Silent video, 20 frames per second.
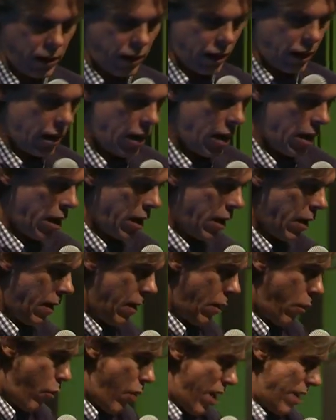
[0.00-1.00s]
in the
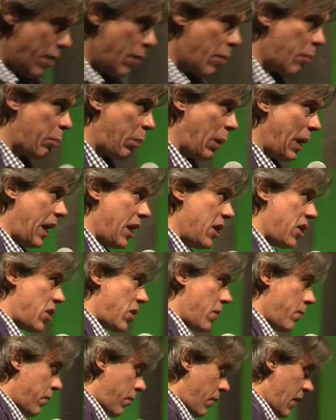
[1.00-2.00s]
one
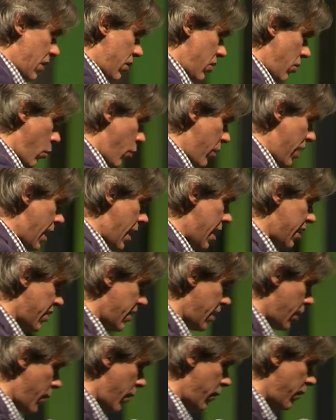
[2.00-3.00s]
place. So we
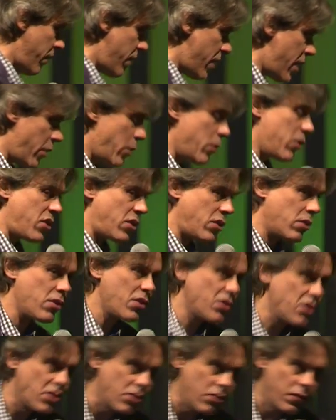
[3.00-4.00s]
asked about various
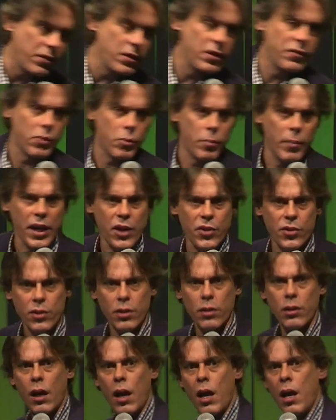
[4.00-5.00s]
sources of
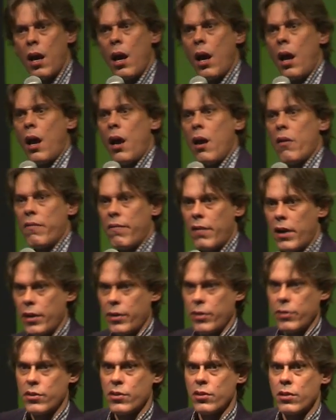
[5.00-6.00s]
information,
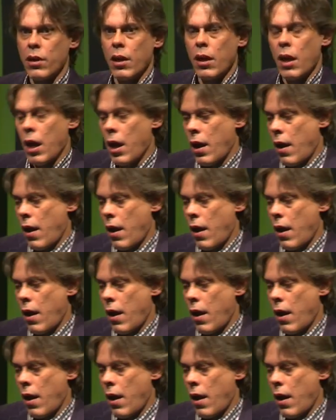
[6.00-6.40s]
various